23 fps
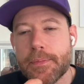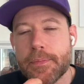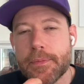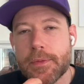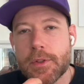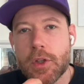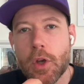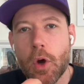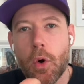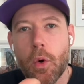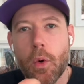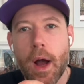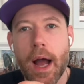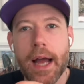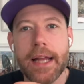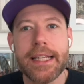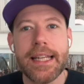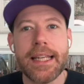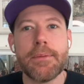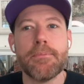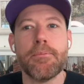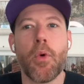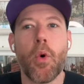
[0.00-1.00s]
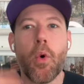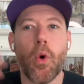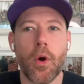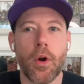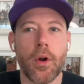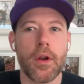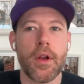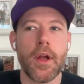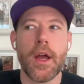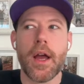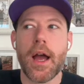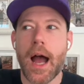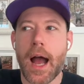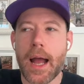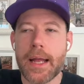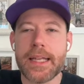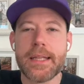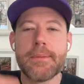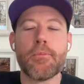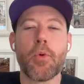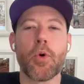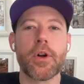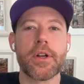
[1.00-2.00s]
So I need more
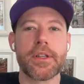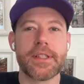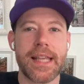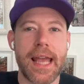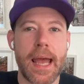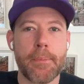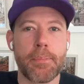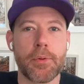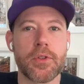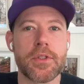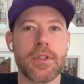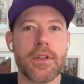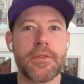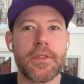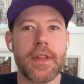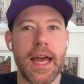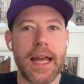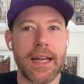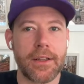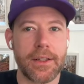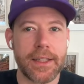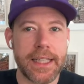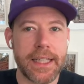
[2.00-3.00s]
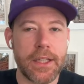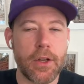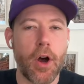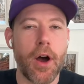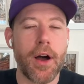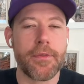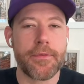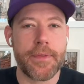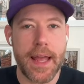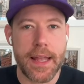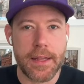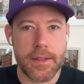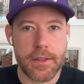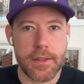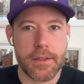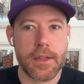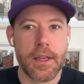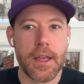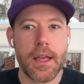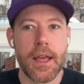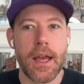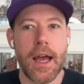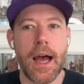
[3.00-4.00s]
examples of that elite offense
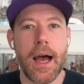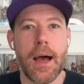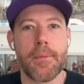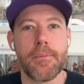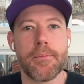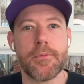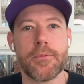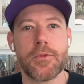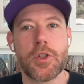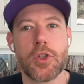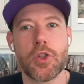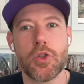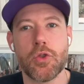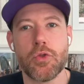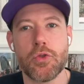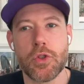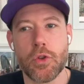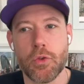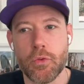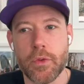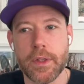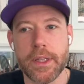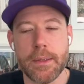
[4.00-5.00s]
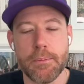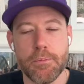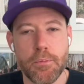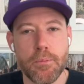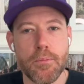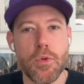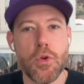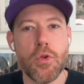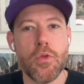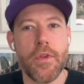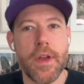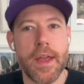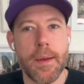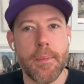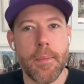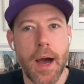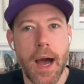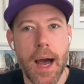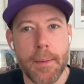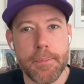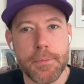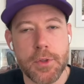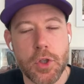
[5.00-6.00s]
to really move him
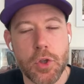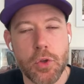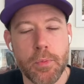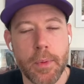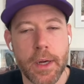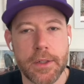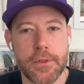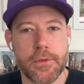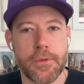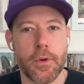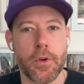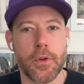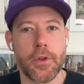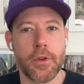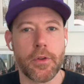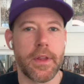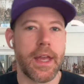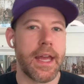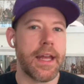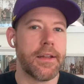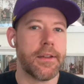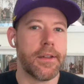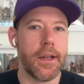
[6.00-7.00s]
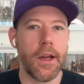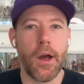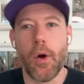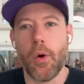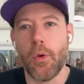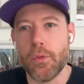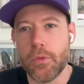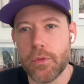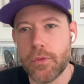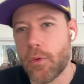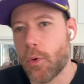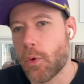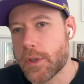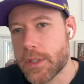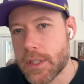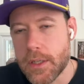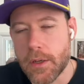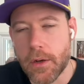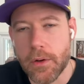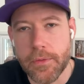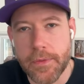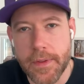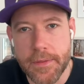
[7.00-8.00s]
up too much further than
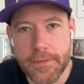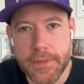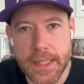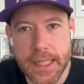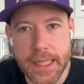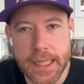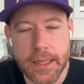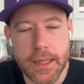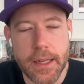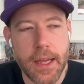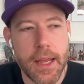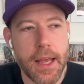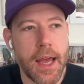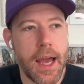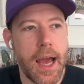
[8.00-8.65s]
14 or 15.